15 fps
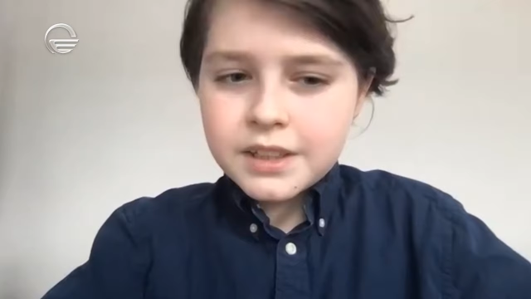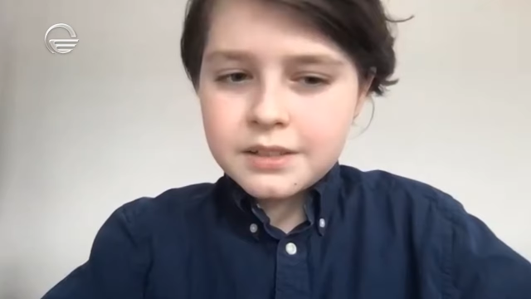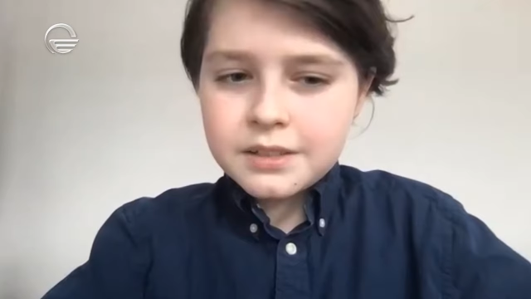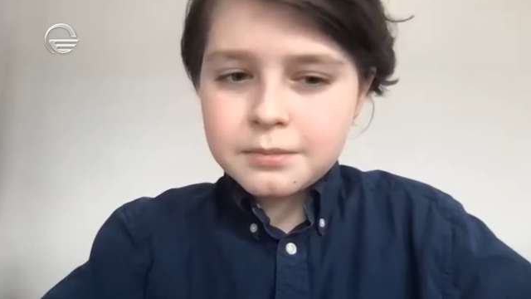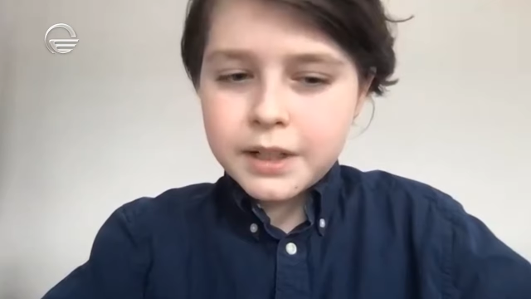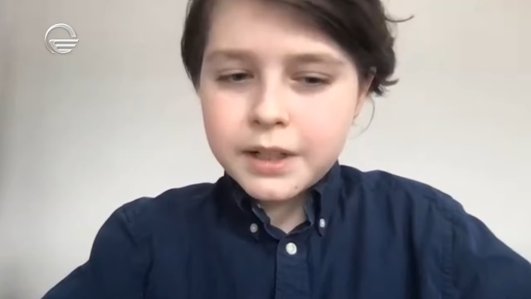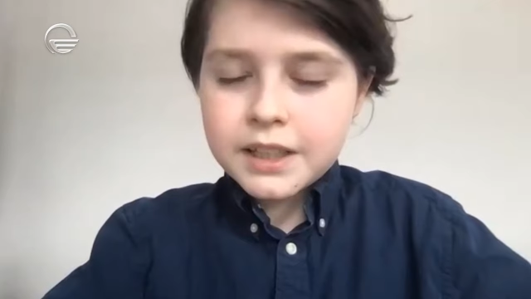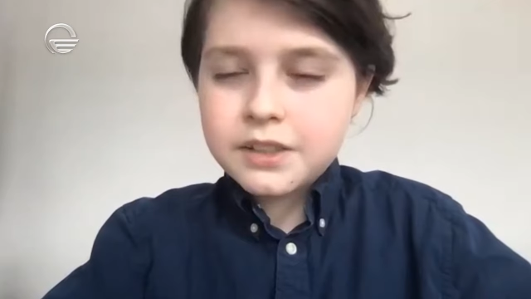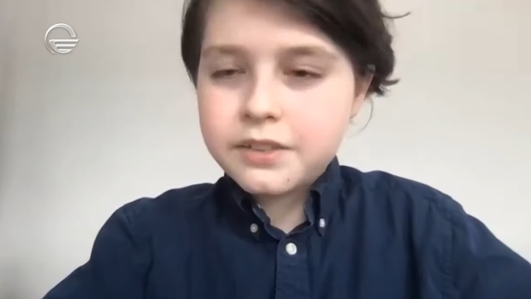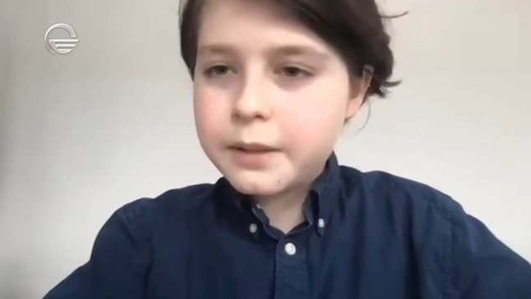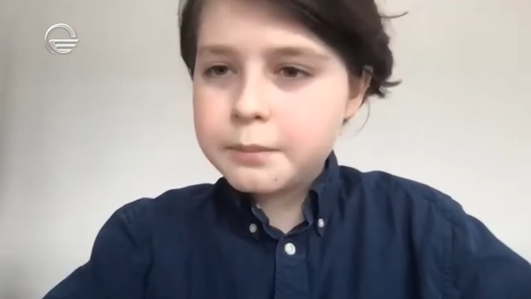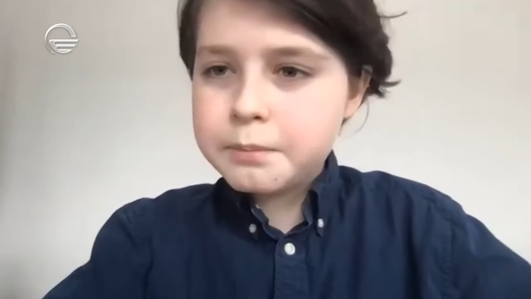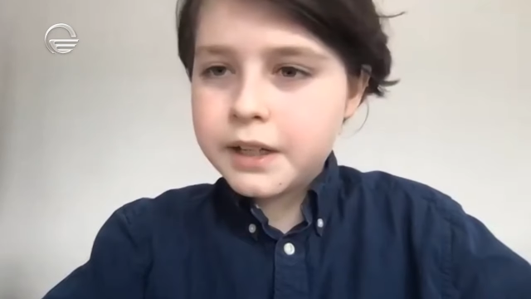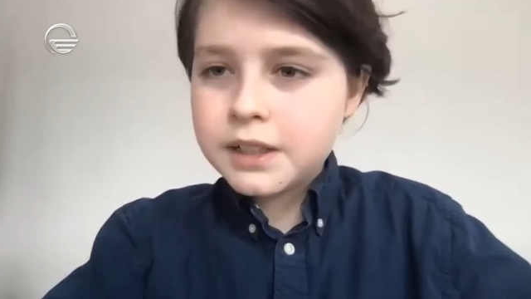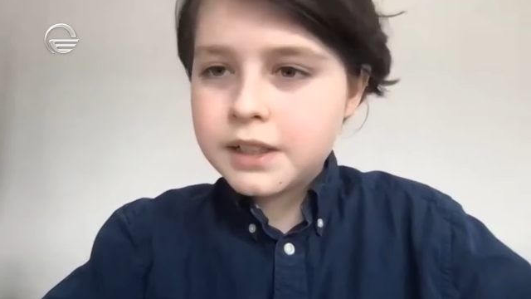my
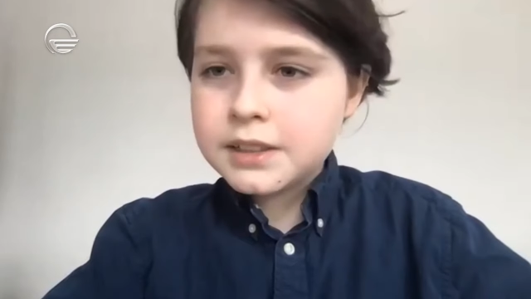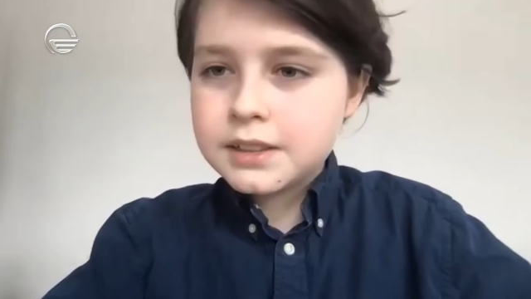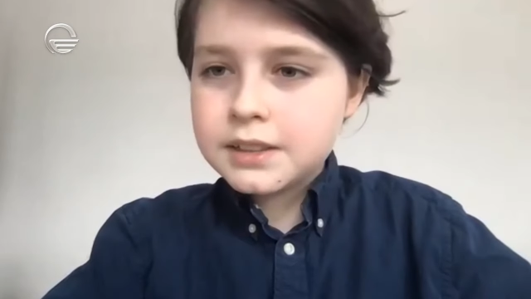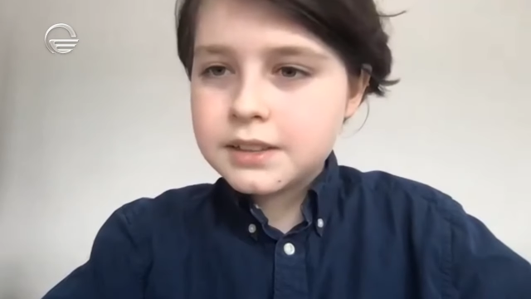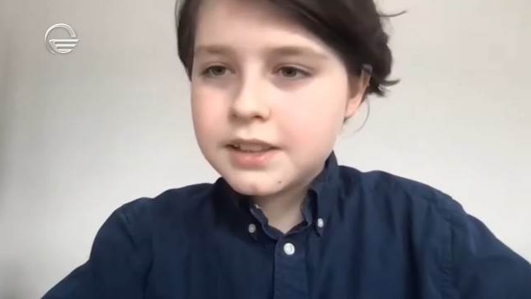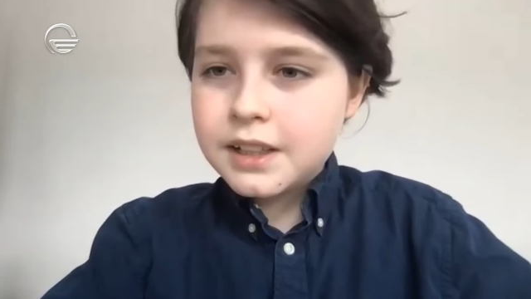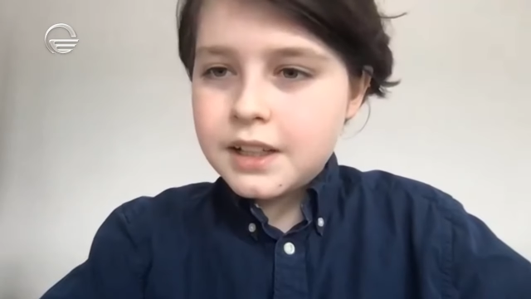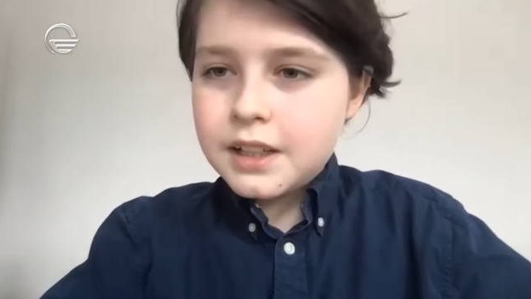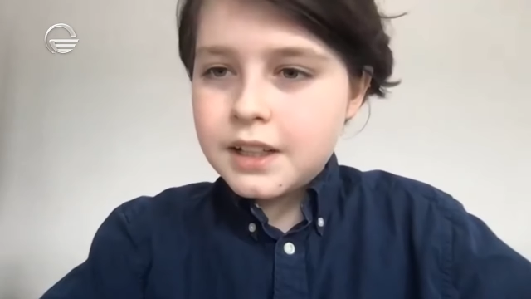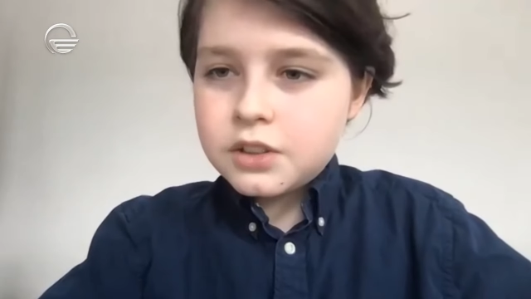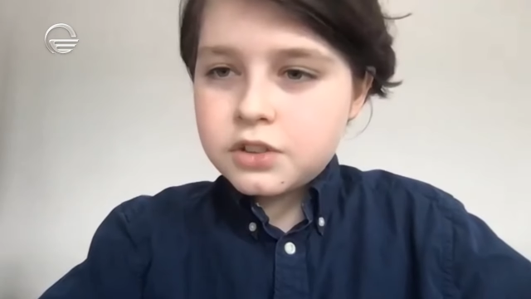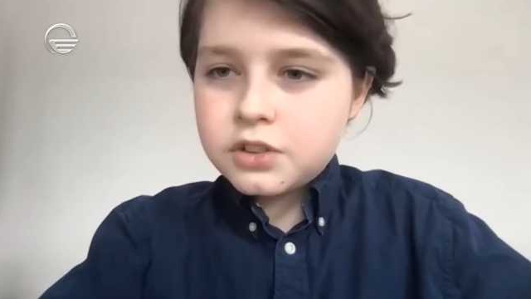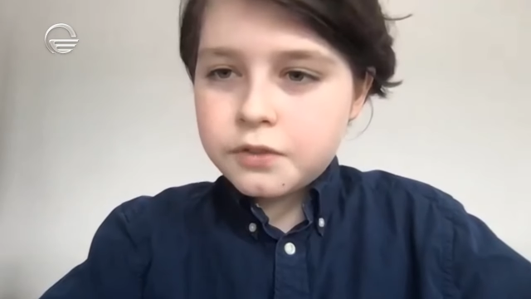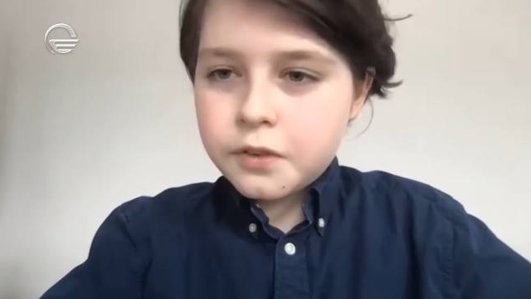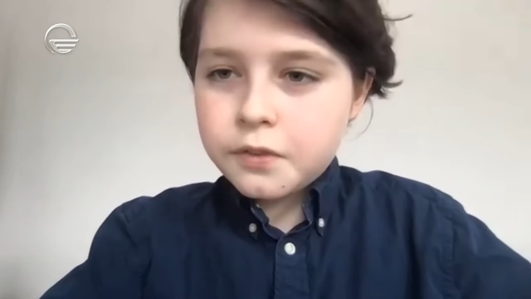grandparents
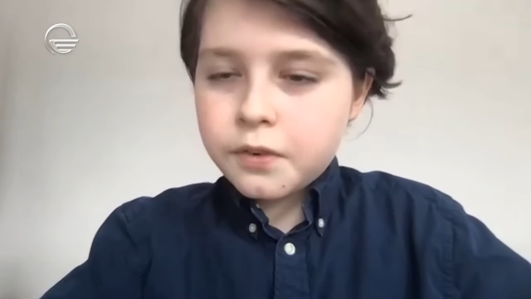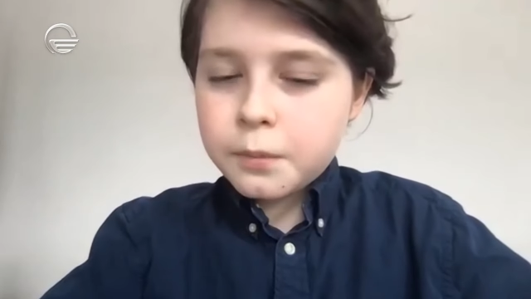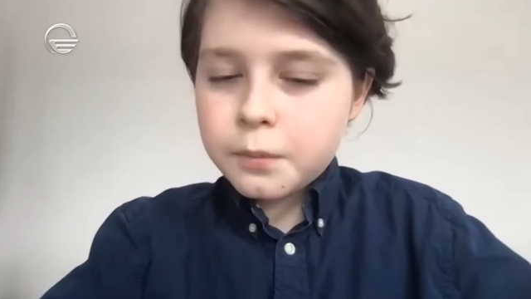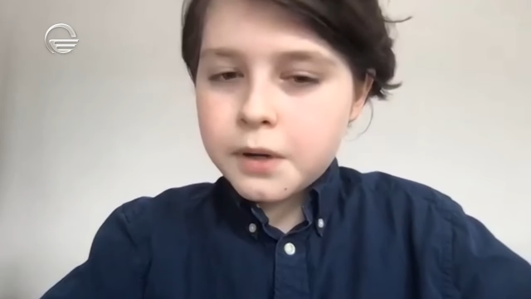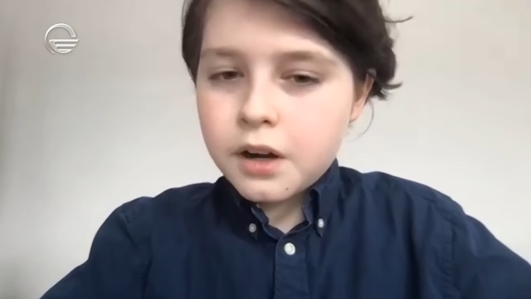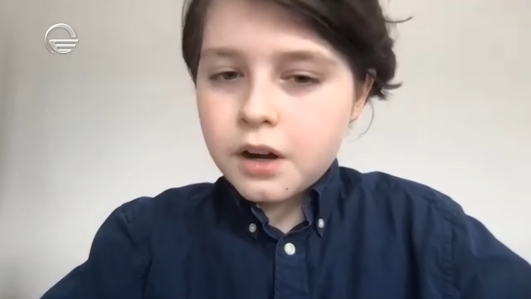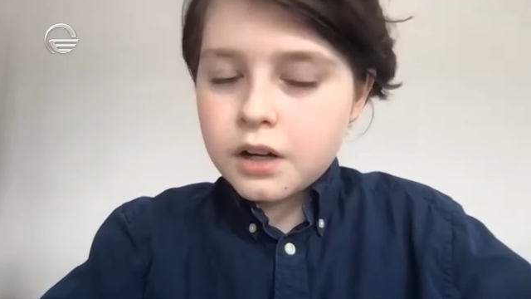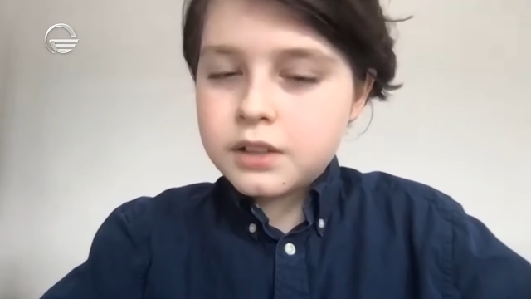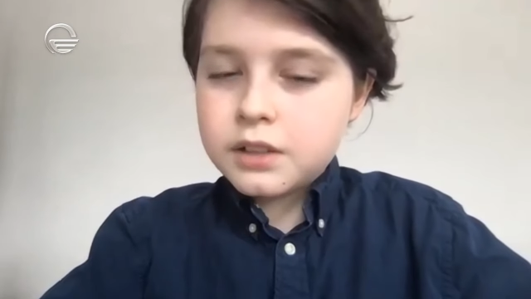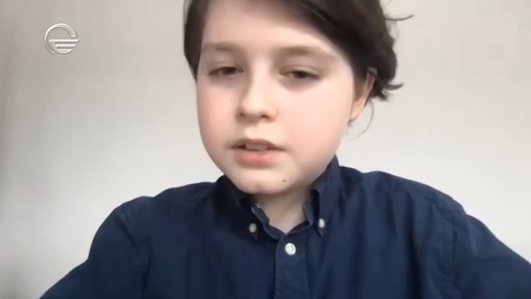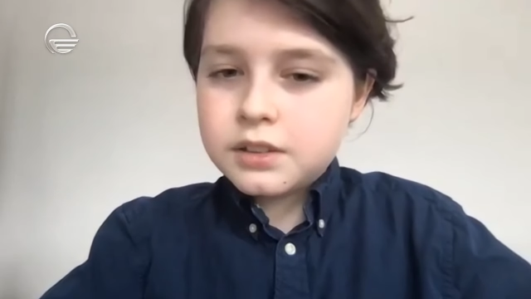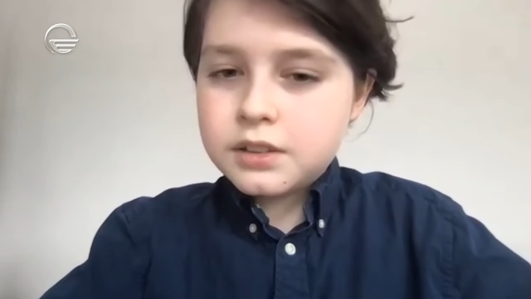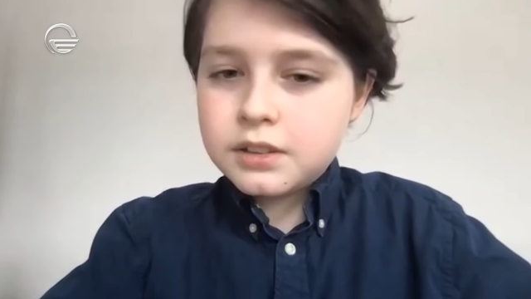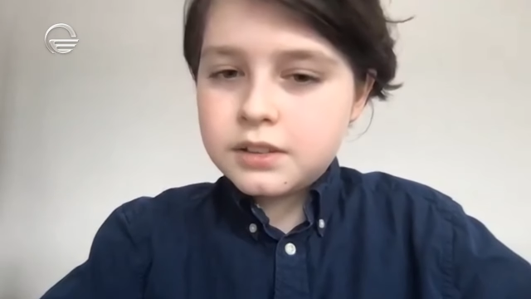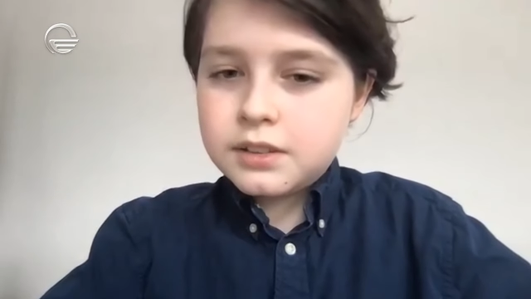suffer from a heart
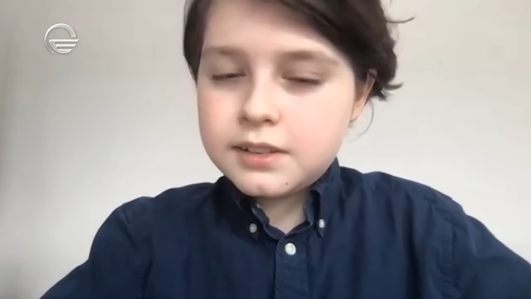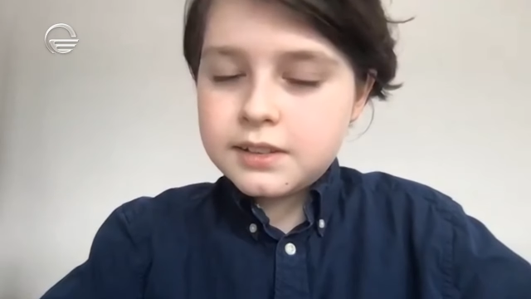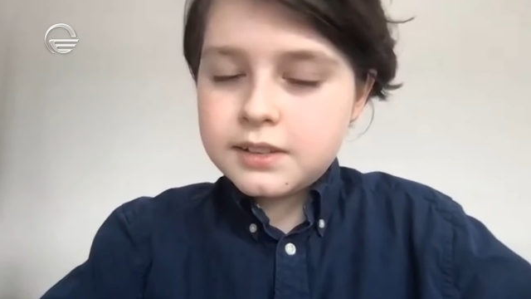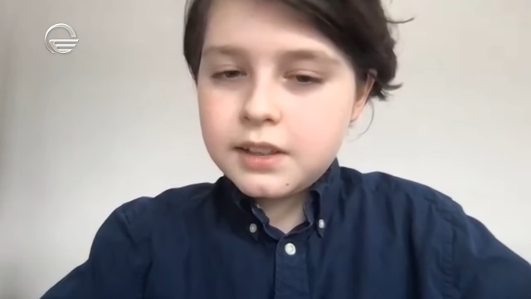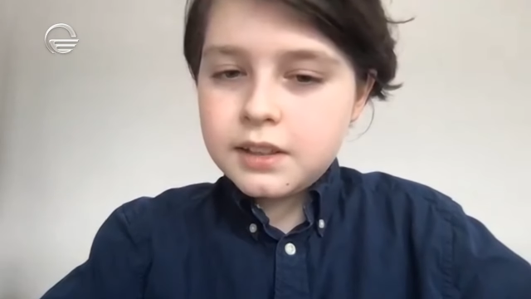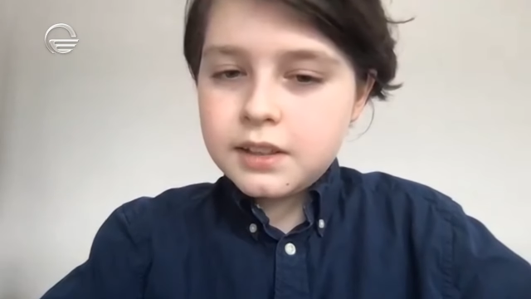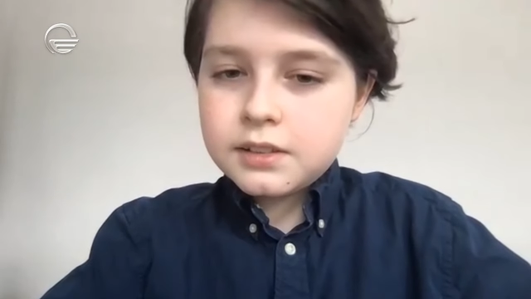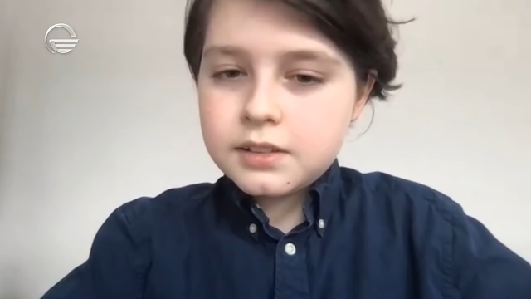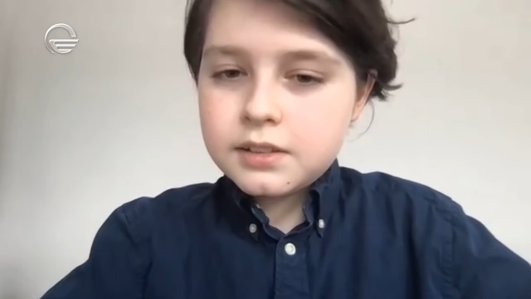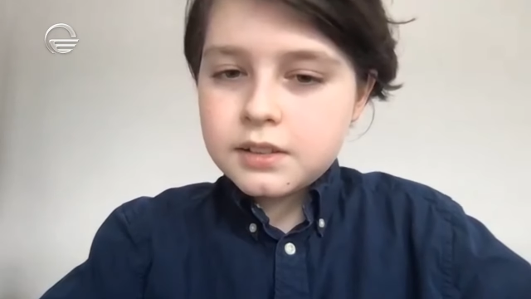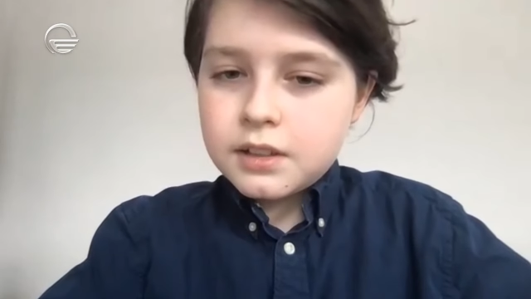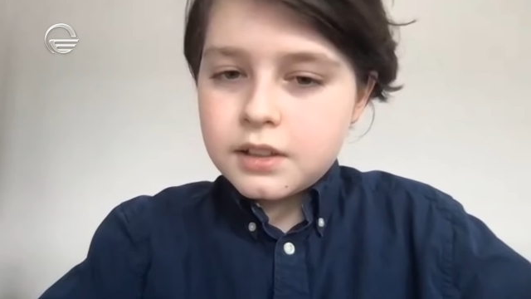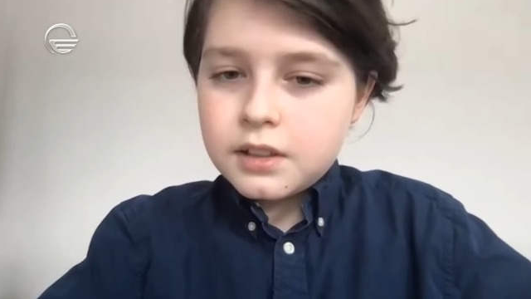disease